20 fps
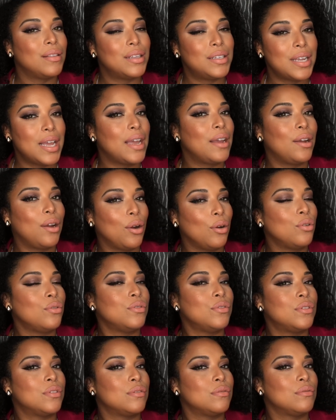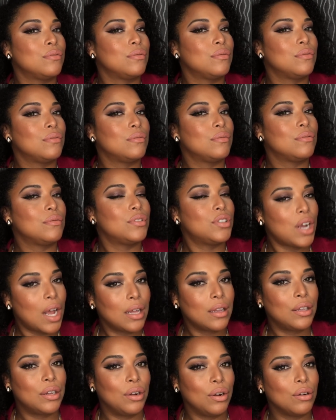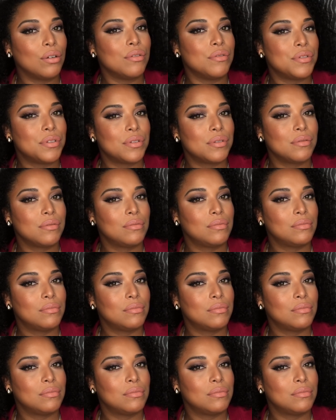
The tan girls, chocolate girls,